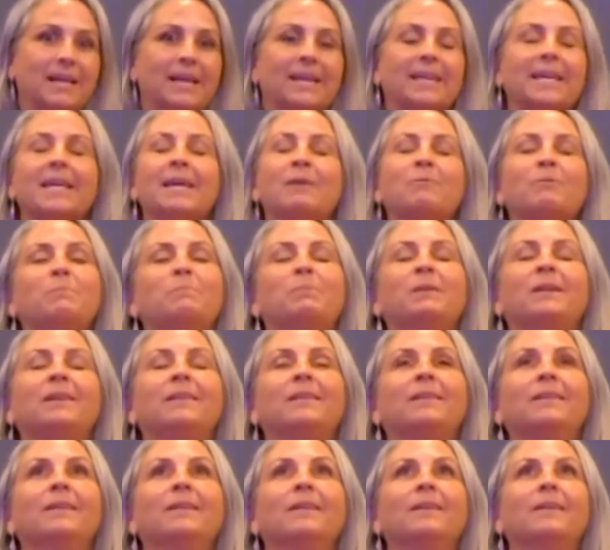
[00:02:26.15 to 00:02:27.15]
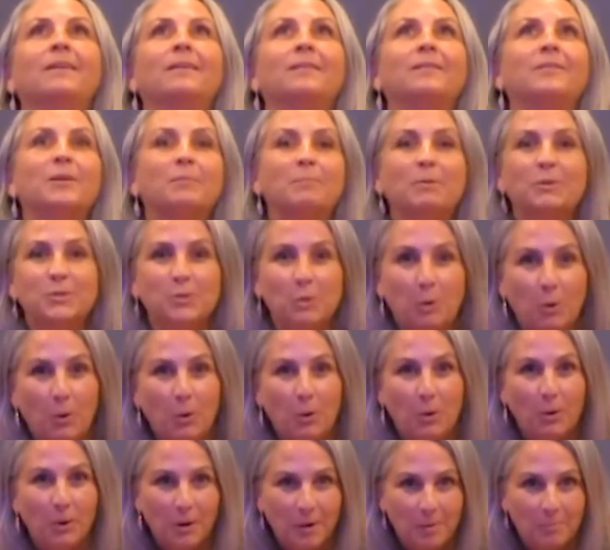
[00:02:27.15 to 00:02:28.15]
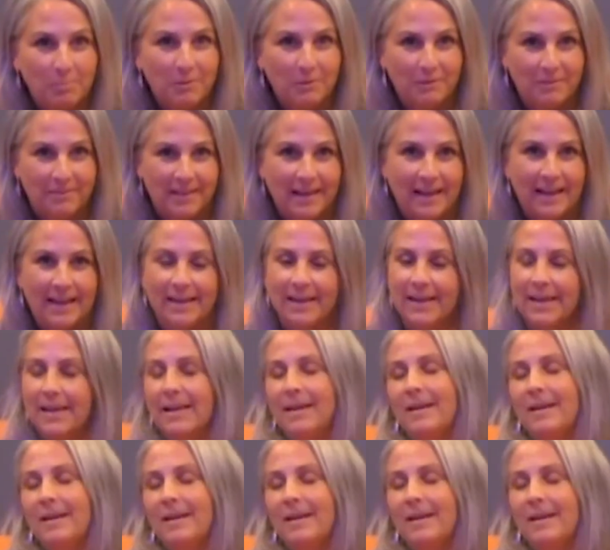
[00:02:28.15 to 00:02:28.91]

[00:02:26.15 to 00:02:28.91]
Like, it would be the most horrible thing.